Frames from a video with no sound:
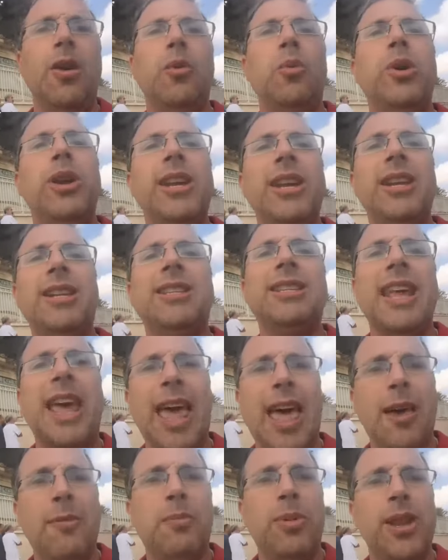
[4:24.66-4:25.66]
What needs to
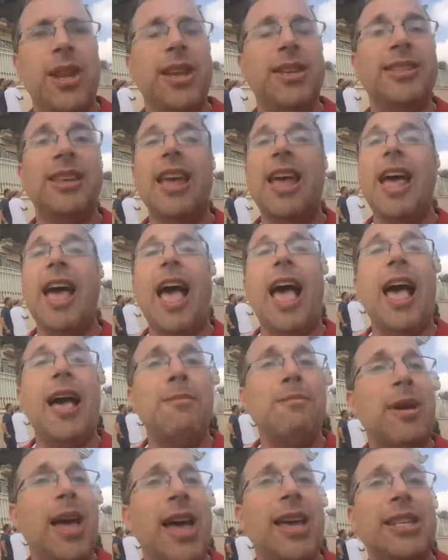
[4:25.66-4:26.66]
happen is
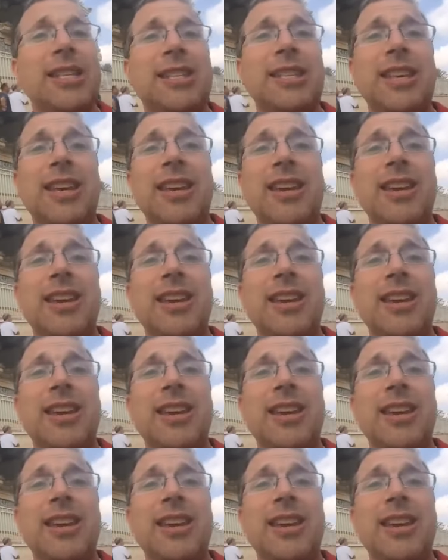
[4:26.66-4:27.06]
Hamas